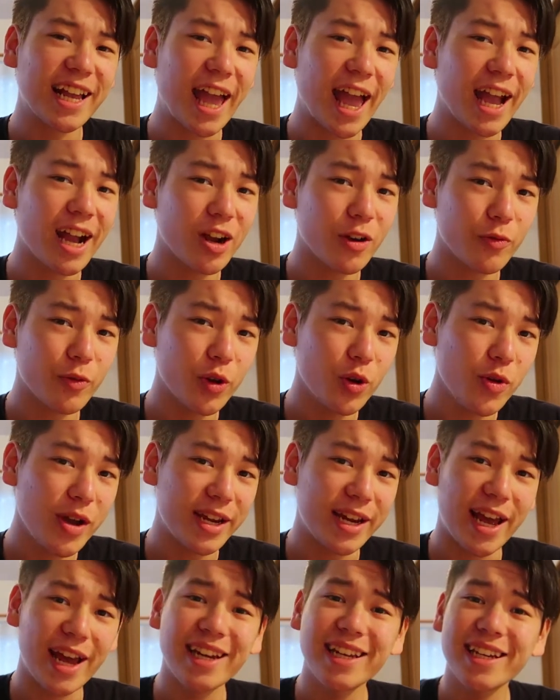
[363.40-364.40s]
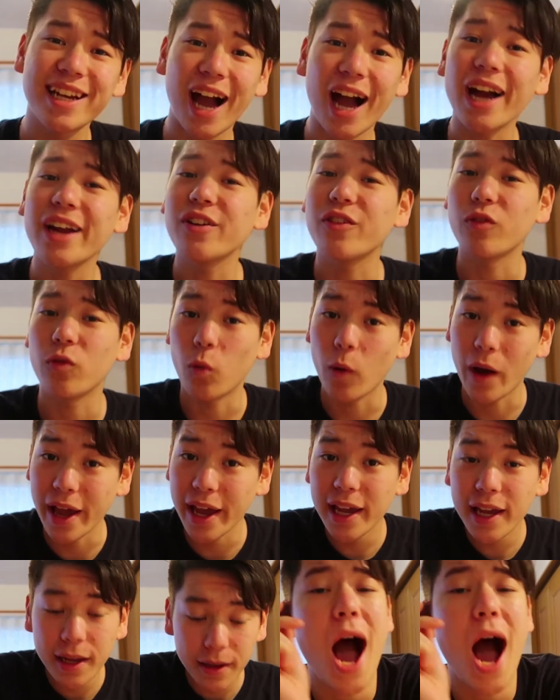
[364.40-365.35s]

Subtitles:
a kangaroo in any kind of way,